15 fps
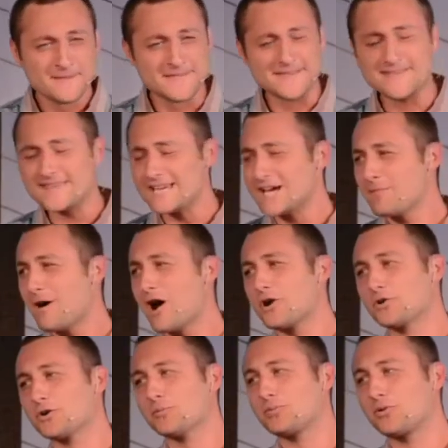the thing
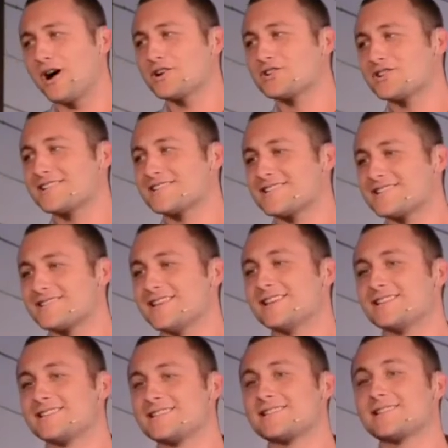about group projects is
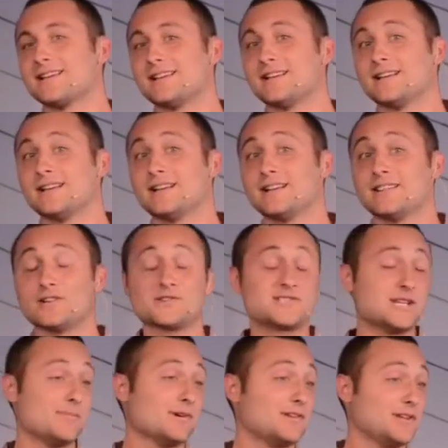this there's
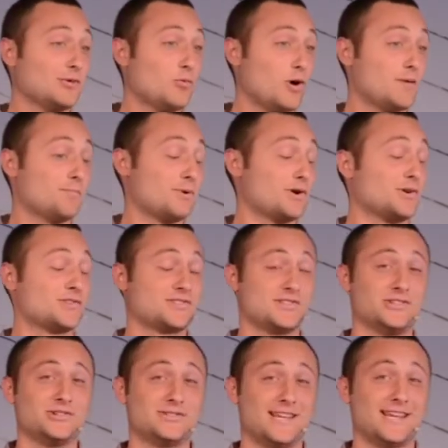typically one person
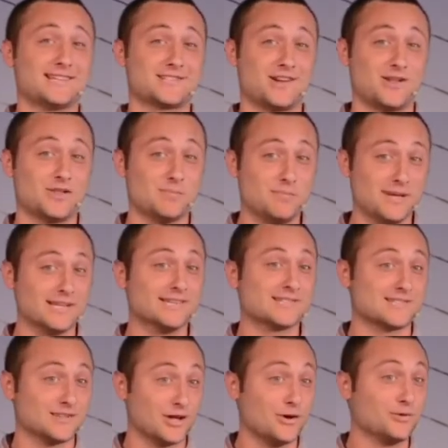who takes on the
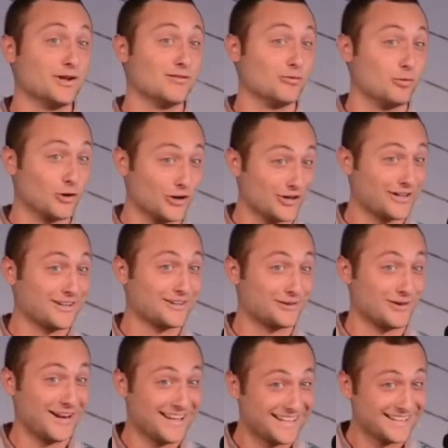biggest load of work,
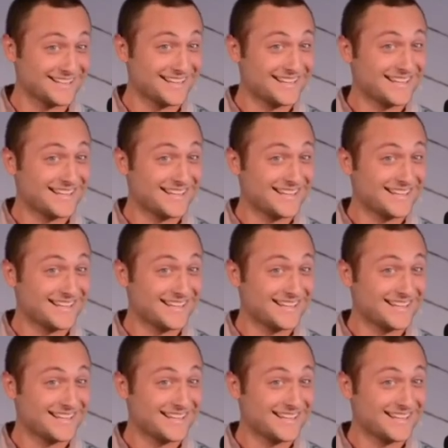right?